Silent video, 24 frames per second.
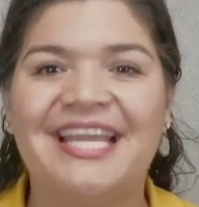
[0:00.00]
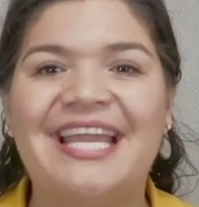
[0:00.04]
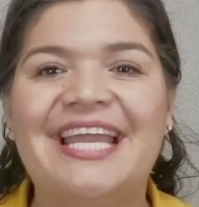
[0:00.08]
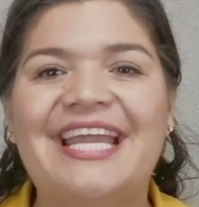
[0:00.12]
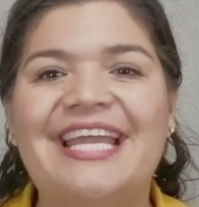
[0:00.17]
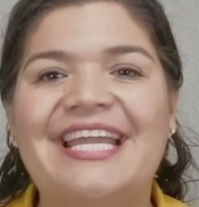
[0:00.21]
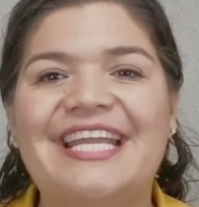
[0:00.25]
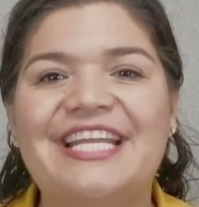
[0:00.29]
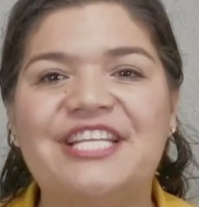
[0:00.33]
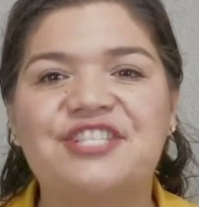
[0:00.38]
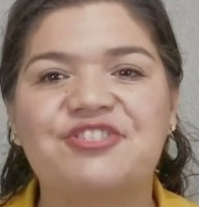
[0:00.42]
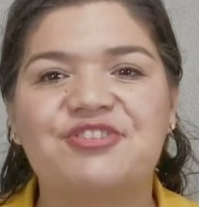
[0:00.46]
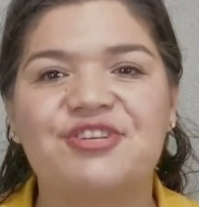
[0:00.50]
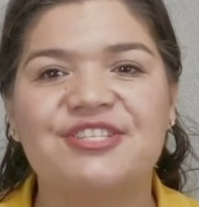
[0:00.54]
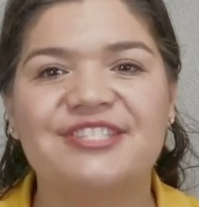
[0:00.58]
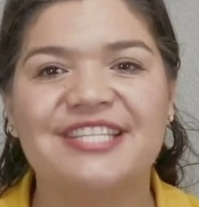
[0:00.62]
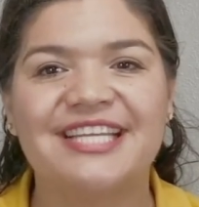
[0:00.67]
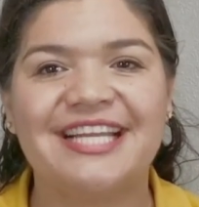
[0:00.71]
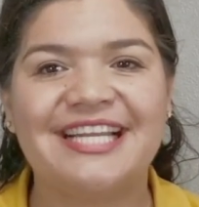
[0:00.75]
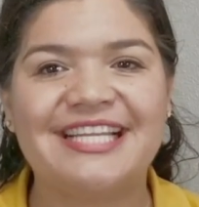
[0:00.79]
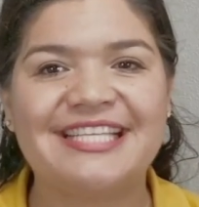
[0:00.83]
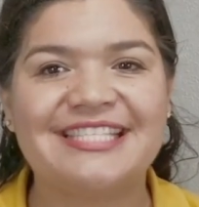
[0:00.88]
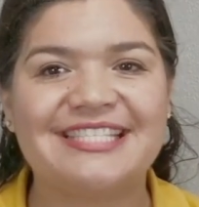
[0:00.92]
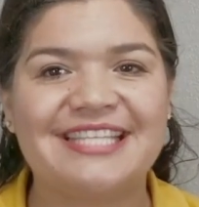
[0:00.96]

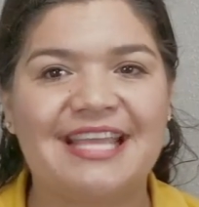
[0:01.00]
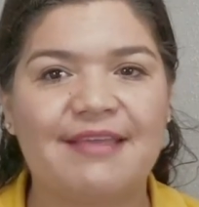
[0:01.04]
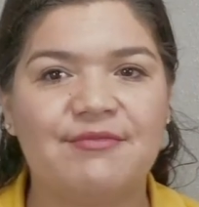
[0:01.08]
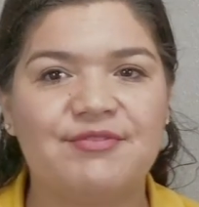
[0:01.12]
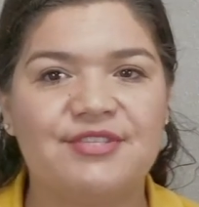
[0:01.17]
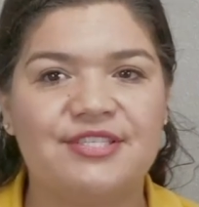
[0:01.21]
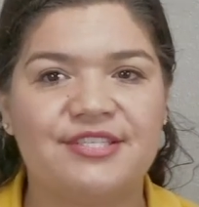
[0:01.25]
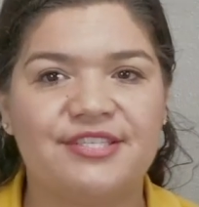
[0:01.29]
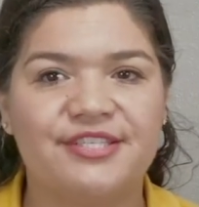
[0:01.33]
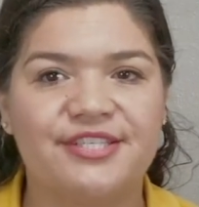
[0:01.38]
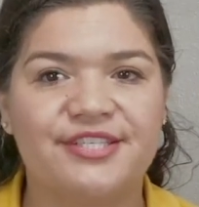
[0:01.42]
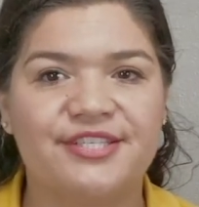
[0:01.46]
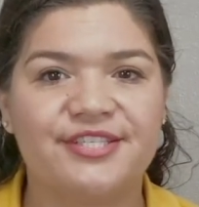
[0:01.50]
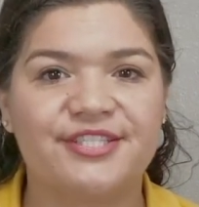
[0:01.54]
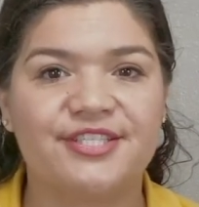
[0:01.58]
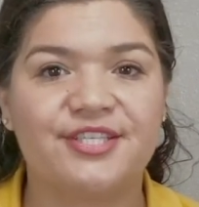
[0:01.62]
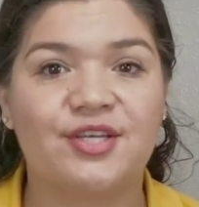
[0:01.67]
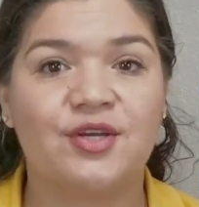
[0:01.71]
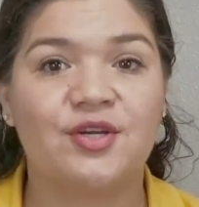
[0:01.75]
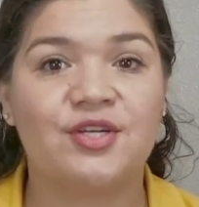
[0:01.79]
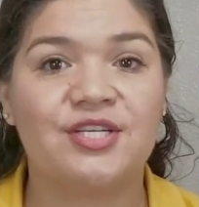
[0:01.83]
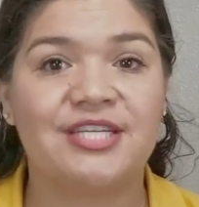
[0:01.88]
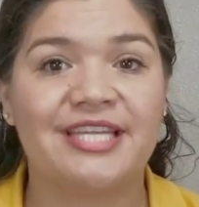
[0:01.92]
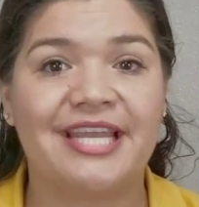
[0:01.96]
Intrinsically safe circuits
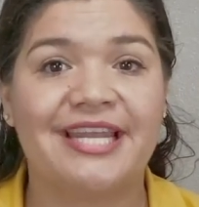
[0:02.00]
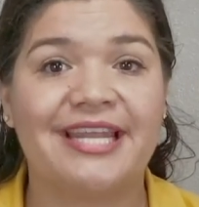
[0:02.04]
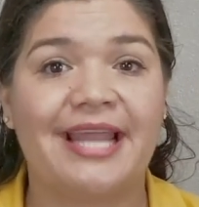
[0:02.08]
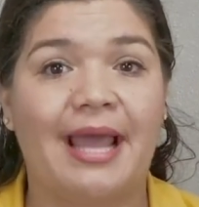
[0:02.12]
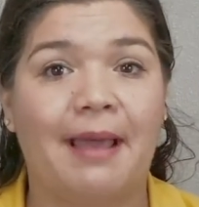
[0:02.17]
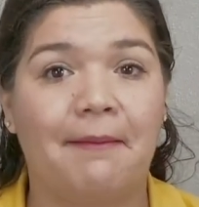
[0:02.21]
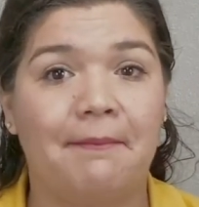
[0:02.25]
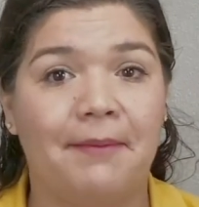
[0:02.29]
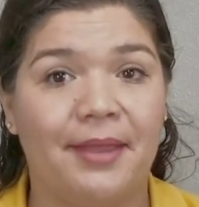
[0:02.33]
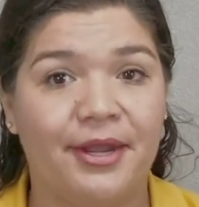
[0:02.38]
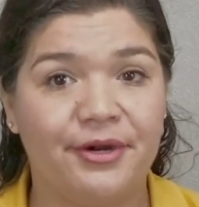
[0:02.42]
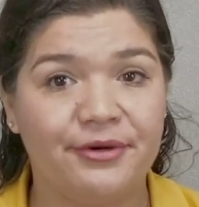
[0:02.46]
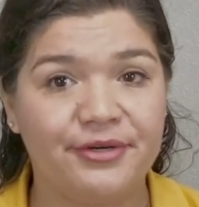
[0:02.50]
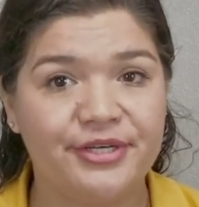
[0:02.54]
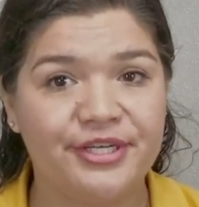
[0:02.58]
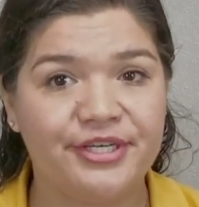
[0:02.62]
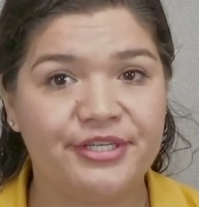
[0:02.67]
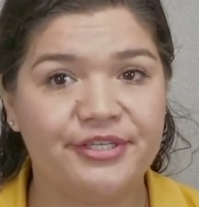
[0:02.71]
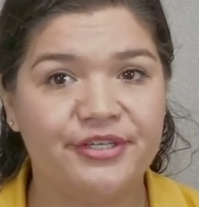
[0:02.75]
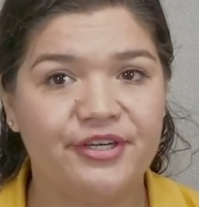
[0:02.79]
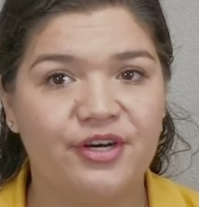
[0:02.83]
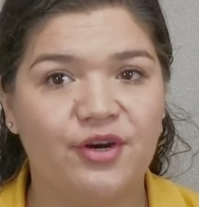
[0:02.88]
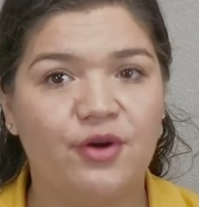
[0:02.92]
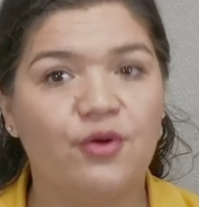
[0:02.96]
contain a barrier
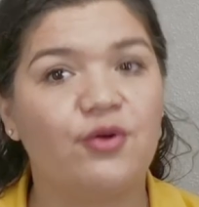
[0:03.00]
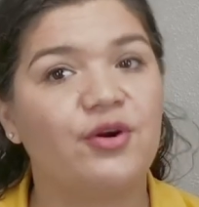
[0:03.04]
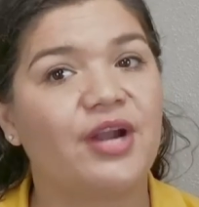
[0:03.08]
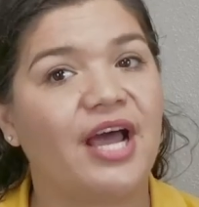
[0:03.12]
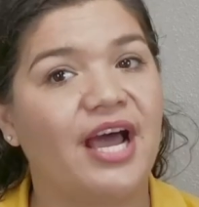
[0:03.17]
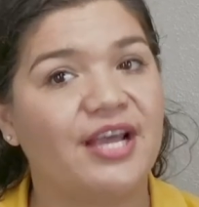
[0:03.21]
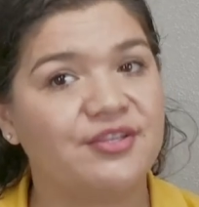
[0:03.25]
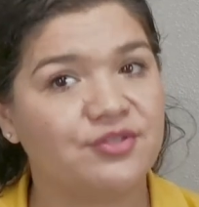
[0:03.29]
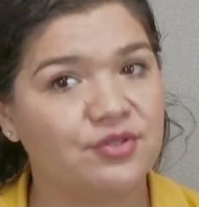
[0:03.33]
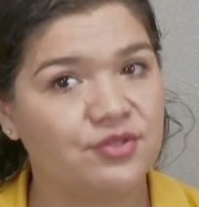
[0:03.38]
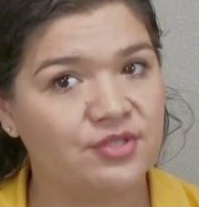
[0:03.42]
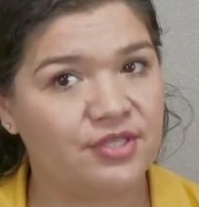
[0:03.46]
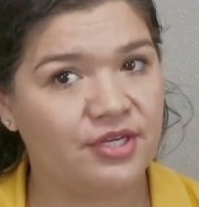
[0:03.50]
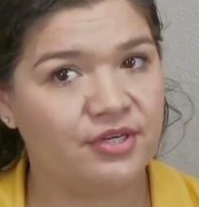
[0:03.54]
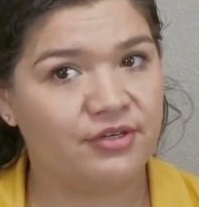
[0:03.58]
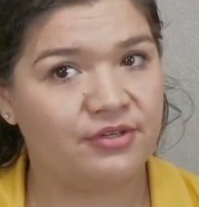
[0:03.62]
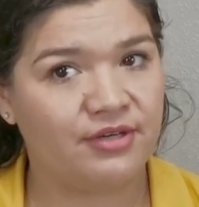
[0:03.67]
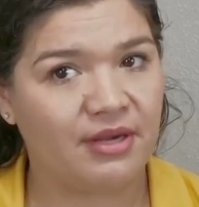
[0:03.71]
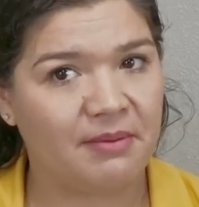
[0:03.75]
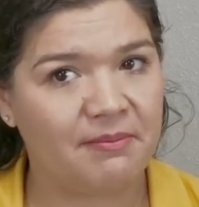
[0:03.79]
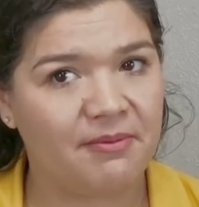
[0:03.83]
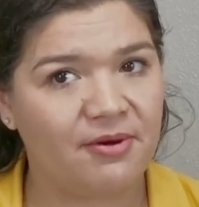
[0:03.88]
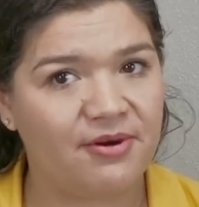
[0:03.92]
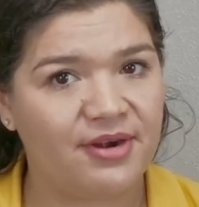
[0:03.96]
or associated
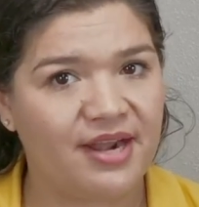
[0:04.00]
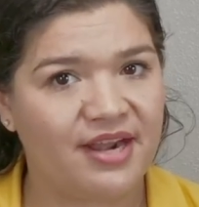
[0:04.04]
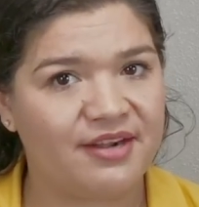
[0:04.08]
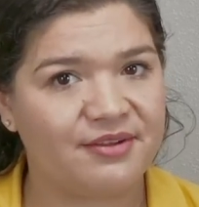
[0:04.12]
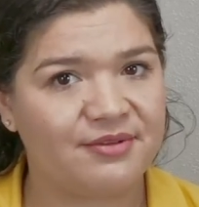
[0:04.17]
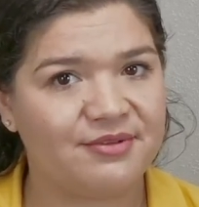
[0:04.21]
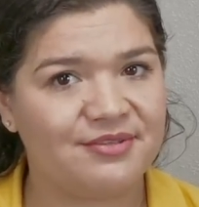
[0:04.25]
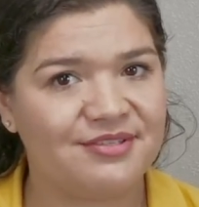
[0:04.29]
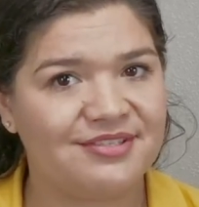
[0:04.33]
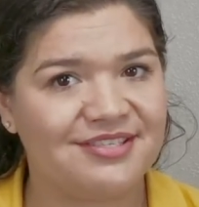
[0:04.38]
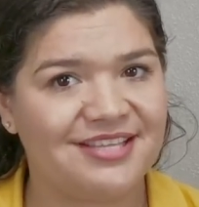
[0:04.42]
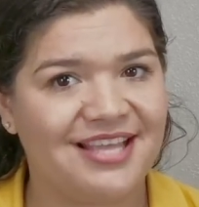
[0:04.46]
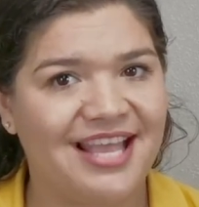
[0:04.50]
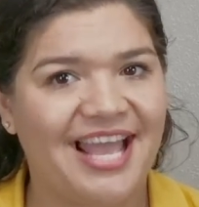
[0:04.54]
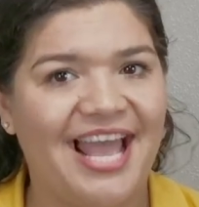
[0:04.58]
apparatus,